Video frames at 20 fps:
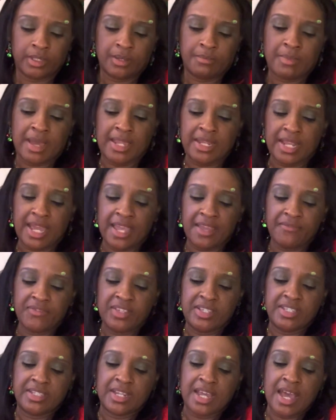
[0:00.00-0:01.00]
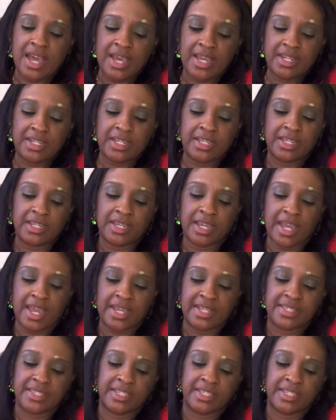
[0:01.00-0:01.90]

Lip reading: My life is not as